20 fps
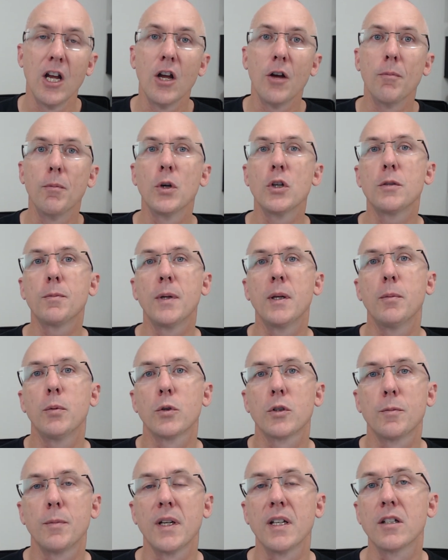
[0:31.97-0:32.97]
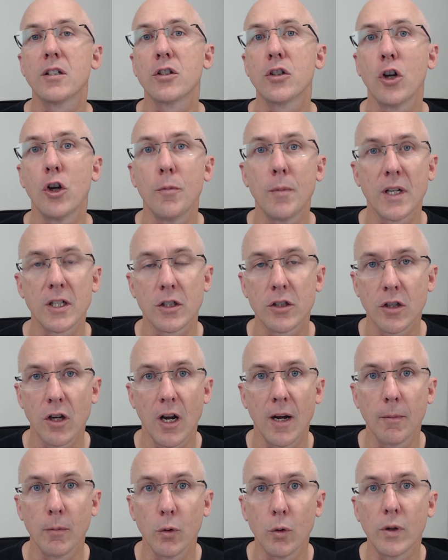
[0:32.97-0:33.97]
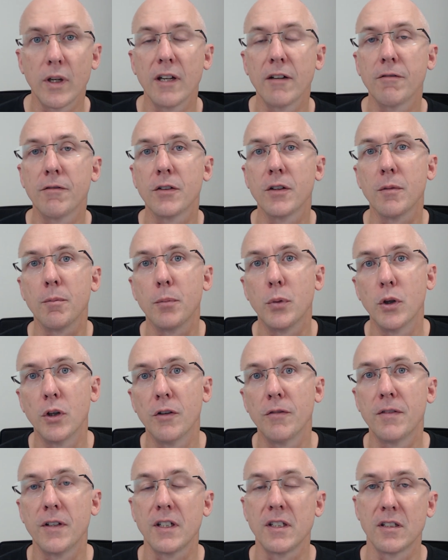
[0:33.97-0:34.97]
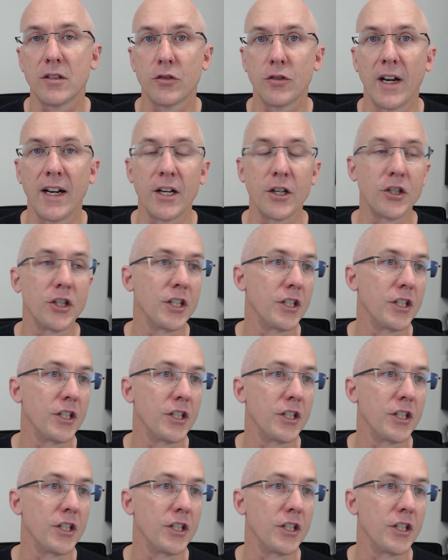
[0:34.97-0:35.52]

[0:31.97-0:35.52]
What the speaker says: Most people spend so much time looking for the perfect strategy,